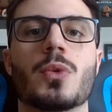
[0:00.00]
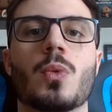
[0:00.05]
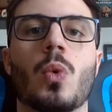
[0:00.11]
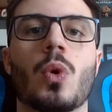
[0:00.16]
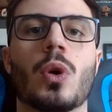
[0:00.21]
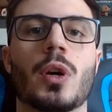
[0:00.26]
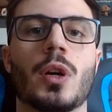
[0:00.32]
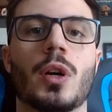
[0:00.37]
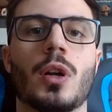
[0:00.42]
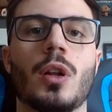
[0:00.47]

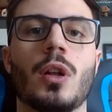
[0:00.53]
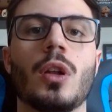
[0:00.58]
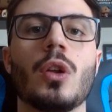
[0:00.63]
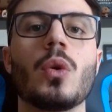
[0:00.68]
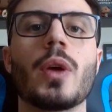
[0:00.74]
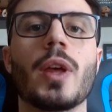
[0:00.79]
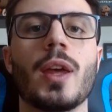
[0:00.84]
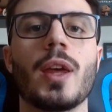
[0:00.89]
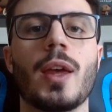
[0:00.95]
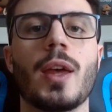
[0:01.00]
were
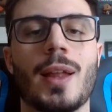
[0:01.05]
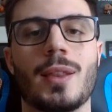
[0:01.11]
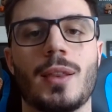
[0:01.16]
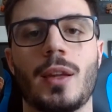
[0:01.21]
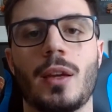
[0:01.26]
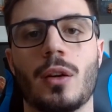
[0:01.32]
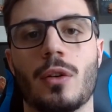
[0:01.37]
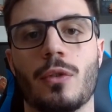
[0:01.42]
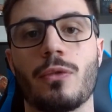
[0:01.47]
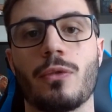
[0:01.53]
looking at
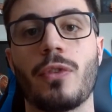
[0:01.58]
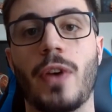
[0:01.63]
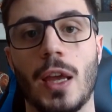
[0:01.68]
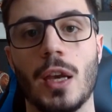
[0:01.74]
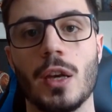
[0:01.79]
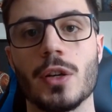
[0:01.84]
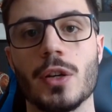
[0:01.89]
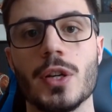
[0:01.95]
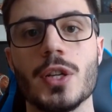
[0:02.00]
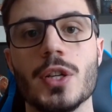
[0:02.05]
their
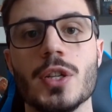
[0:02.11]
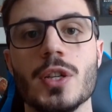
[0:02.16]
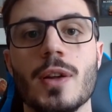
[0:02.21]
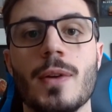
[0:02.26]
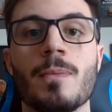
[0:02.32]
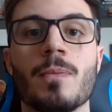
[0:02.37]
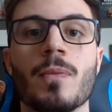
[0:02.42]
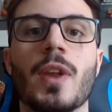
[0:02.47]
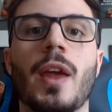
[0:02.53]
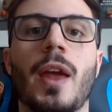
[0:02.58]
failures,
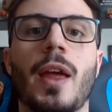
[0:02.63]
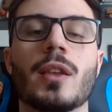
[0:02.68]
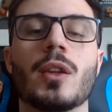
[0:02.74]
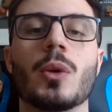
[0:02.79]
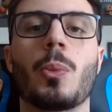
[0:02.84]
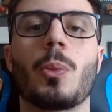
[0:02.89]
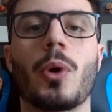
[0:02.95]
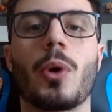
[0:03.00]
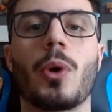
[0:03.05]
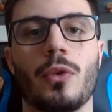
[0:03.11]
and
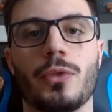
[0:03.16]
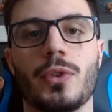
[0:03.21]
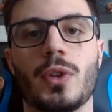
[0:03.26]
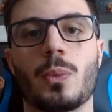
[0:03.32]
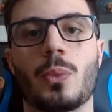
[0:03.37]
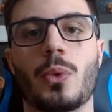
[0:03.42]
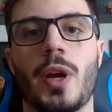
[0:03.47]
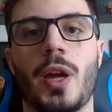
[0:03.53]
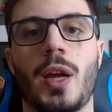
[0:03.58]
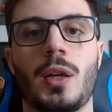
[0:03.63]
the part of their
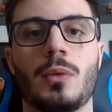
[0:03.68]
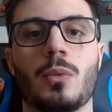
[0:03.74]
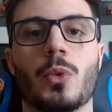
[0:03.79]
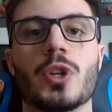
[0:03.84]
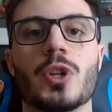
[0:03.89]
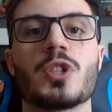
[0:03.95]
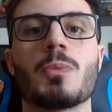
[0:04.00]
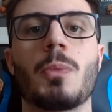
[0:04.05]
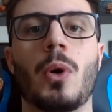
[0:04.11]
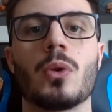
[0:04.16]
brain
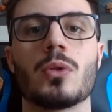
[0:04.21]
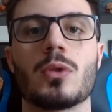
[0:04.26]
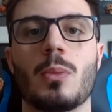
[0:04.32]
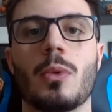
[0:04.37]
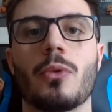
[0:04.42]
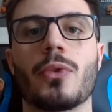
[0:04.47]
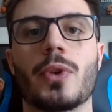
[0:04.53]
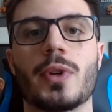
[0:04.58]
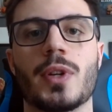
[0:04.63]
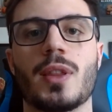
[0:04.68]

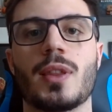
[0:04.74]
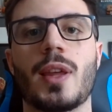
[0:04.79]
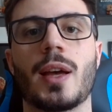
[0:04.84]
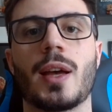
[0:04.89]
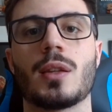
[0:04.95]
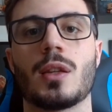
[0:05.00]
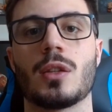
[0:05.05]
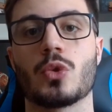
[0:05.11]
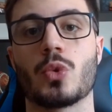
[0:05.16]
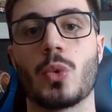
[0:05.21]
responsible for
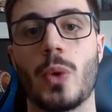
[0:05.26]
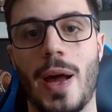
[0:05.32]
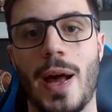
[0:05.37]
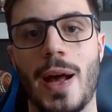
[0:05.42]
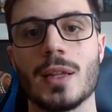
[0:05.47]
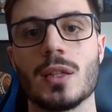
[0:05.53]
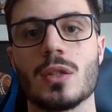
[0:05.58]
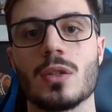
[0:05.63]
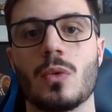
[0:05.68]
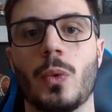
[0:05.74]
detecting
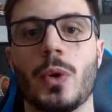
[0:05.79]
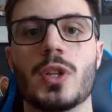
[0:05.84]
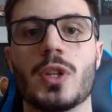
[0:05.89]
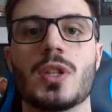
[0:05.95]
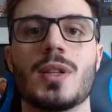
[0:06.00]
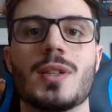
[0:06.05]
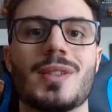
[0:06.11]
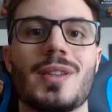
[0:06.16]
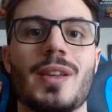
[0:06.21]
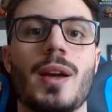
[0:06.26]
threats, which
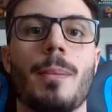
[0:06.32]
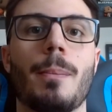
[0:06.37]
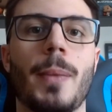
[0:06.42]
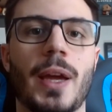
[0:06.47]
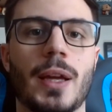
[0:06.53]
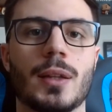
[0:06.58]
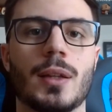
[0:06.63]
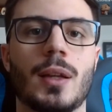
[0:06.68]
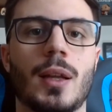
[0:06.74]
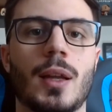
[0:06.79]
is the
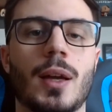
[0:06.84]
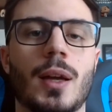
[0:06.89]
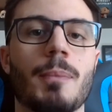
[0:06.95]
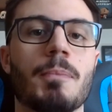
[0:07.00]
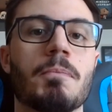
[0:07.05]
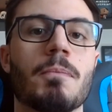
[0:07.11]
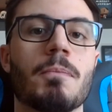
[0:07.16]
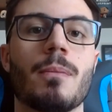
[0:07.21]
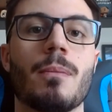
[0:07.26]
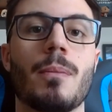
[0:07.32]
amygdala,
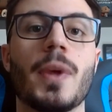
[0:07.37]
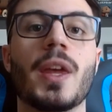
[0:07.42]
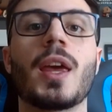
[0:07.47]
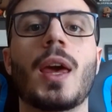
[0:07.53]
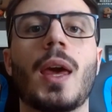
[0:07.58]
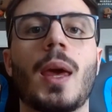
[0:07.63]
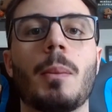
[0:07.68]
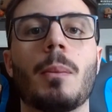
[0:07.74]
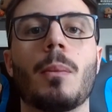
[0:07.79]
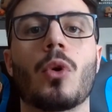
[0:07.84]

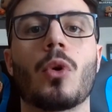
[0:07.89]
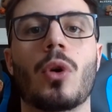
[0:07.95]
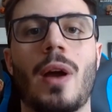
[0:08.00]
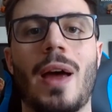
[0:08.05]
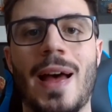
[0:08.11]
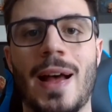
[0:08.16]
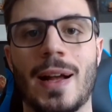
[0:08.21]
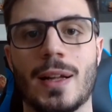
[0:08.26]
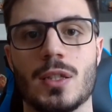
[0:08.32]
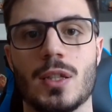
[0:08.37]
became more
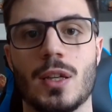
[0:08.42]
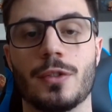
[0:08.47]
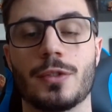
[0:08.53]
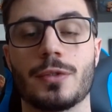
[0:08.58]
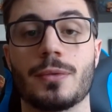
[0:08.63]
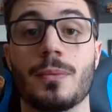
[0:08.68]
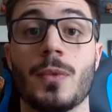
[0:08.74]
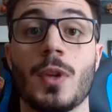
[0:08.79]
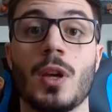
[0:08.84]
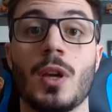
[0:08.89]

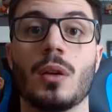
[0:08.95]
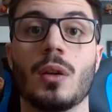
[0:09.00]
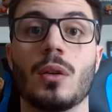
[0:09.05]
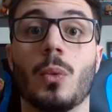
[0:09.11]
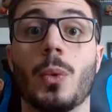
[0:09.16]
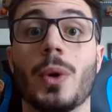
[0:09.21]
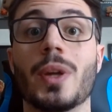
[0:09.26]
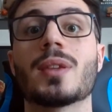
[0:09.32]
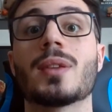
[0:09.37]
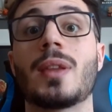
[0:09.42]
active.
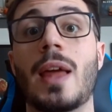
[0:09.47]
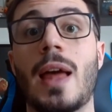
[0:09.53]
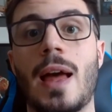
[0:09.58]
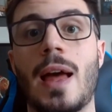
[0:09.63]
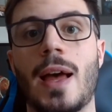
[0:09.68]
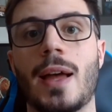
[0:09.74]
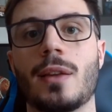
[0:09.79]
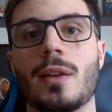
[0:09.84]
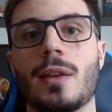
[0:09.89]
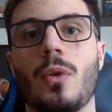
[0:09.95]
With
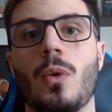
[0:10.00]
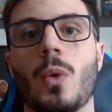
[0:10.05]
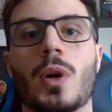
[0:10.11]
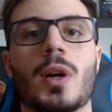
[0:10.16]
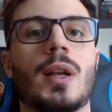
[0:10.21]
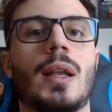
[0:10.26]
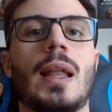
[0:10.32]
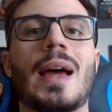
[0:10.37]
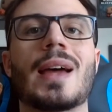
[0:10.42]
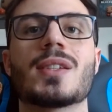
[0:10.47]
that,
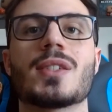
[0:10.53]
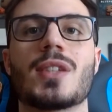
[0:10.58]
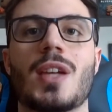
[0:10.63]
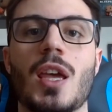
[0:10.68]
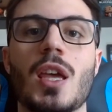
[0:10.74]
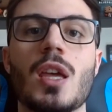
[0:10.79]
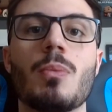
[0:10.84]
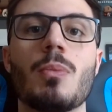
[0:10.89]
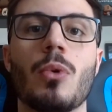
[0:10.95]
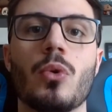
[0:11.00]
we're less
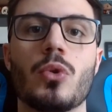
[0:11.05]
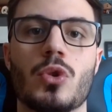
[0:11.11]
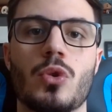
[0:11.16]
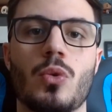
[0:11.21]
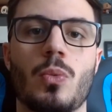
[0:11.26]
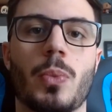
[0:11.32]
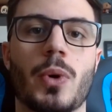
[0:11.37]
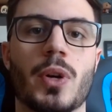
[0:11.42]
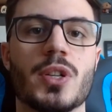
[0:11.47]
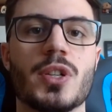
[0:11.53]
able
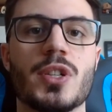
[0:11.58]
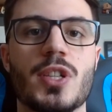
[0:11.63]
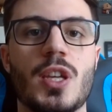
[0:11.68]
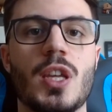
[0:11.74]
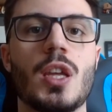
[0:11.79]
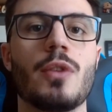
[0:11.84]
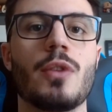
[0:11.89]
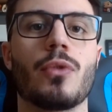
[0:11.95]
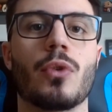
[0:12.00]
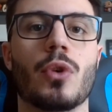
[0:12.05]
to
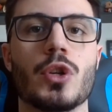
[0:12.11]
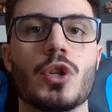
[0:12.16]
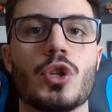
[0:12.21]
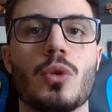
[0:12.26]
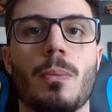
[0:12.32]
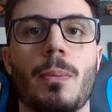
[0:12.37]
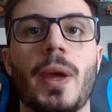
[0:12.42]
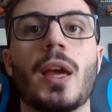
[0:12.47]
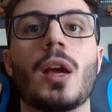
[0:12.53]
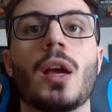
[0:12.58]
perceive or
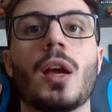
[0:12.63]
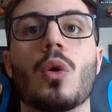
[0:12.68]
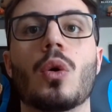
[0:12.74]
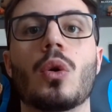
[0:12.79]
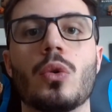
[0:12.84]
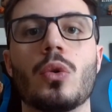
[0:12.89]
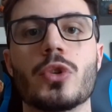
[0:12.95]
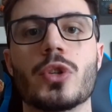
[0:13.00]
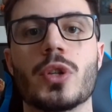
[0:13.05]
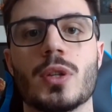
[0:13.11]
to make
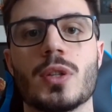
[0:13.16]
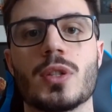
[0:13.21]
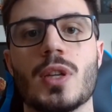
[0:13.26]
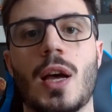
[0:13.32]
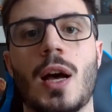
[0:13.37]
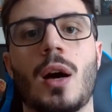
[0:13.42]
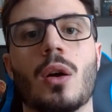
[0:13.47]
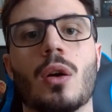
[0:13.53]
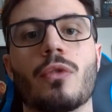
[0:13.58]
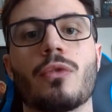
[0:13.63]
conclusions
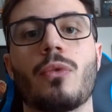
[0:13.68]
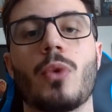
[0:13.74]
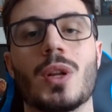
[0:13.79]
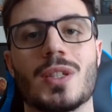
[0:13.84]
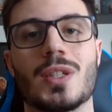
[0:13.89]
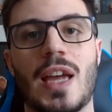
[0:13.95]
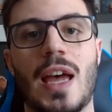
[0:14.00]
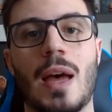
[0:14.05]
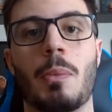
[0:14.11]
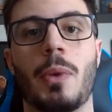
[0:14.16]
out of
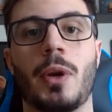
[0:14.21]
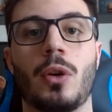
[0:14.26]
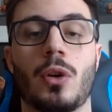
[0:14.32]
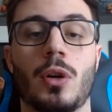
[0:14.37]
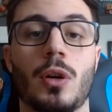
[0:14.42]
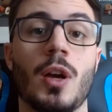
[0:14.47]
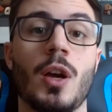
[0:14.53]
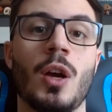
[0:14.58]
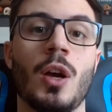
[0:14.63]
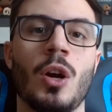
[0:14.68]
what's happening,
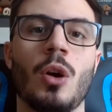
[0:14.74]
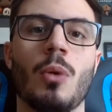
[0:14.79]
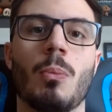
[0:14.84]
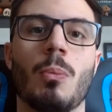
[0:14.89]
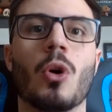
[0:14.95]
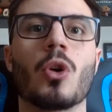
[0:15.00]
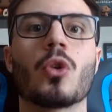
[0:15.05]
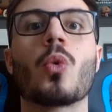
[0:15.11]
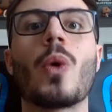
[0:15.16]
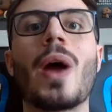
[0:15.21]
or
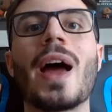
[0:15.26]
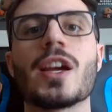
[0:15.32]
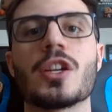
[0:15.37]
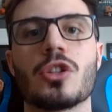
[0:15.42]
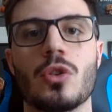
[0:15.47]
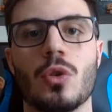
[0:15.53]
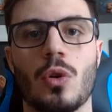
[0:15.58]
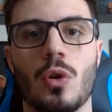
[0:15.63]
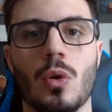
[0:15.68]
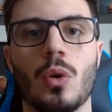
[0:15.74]
more
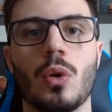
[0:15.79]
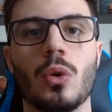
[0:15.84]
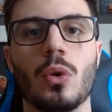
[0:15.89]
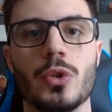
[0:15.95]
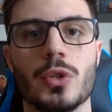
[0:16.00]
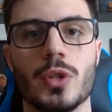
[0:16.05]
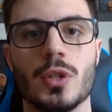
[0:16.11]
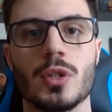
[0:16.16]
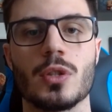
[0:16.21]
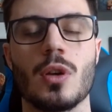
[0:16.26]
rational
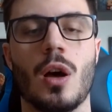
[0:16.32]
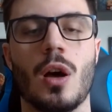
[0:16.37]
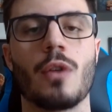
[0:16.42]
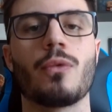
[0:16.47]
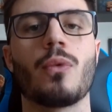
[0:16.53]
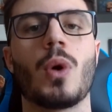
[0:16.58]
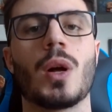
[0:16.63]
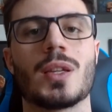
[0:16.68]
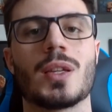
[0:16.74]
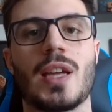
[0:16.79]
conclusions of
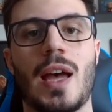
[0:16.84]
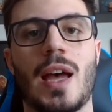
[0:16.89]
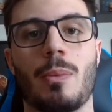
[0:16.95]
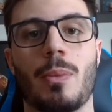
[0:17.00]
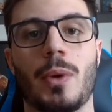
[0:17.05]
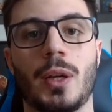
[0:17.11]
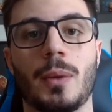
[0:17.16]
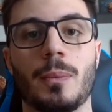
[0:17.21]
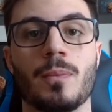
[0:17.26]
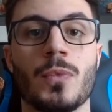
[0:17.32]
what's
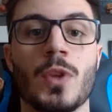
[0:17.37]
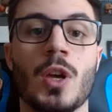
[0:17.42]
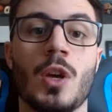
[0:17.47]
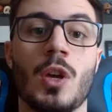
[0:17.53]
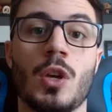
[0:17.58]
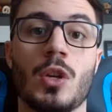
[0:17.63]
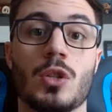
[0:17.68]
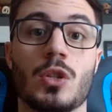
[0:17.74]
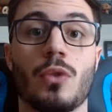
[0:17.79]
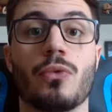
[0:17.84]
happening.
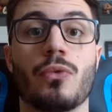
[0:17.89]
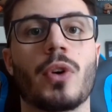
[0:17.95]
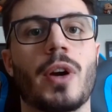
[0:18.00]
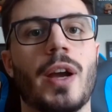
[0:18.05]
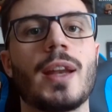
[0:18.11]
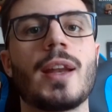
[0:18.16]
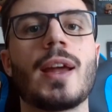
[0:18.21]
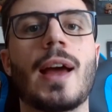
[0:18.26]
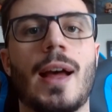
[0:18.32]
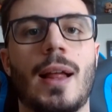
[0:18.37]
So for
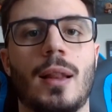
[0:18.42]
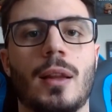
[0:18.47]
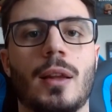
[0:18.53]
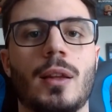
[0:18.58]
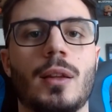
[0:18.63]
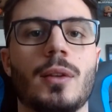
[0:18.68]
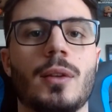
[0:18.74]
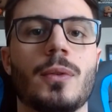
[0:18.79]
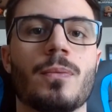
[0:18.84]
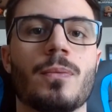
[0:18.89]
any athlete